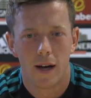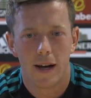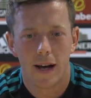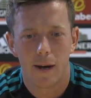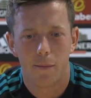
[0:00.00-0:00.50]

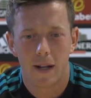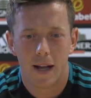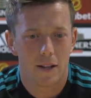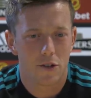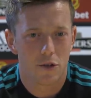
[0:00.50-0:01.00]

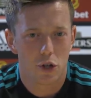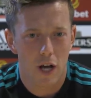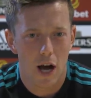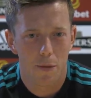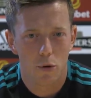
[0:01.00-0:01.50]
And that doesn't
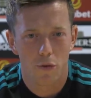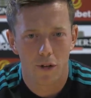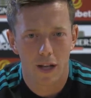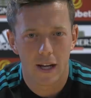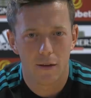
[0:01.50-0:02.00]
just happen
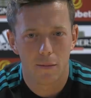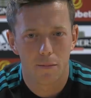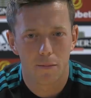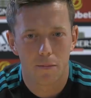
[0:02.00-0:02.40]
overnight.